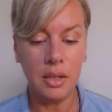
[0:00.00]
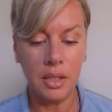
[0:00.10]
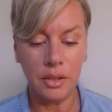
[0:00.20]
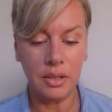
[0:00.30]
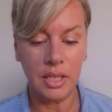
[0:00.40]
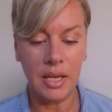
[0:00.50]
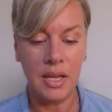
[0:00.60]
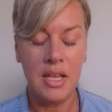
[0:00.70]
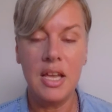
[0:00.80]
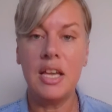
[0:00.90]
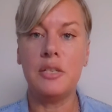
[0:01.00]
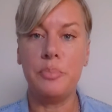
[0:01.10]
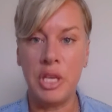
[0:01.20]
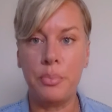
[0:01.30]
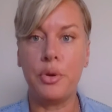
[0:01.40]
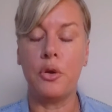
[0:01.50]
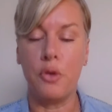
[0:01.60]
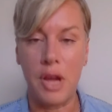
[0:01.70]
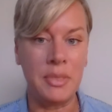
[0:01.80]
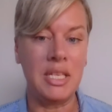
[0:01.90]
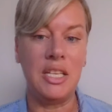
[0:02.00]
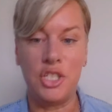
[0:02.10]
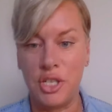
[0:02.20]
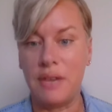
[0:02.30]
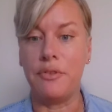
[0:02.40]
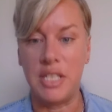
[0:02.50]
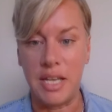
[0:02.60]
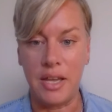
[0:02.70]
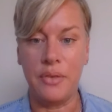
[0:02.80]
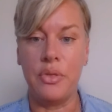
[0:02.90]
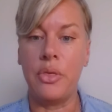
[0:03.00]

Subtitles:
literally is being programmed each and every day.